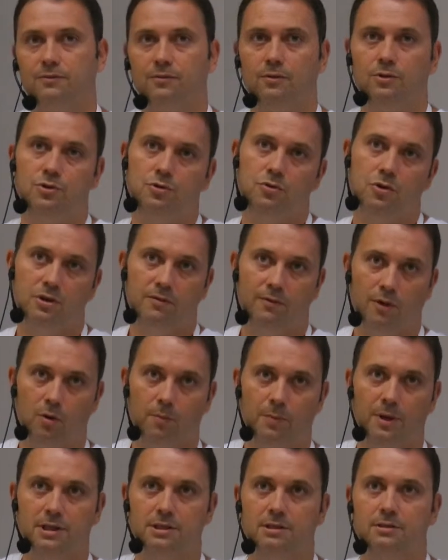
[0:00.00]
For junior
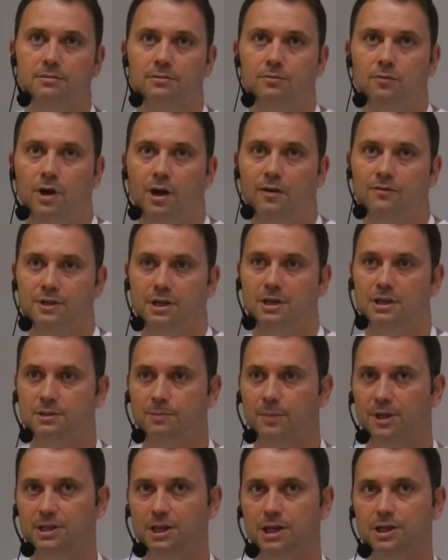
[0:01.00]
developers, we have some
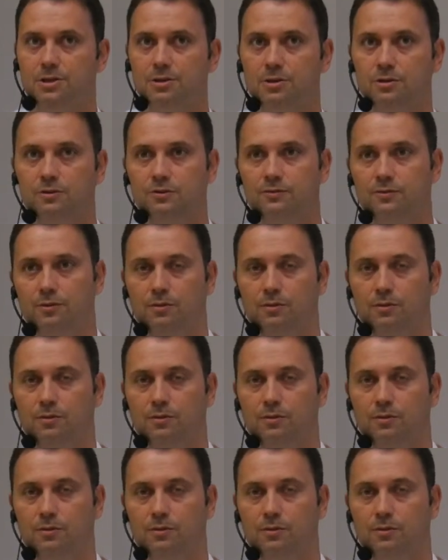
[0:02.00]
expectations.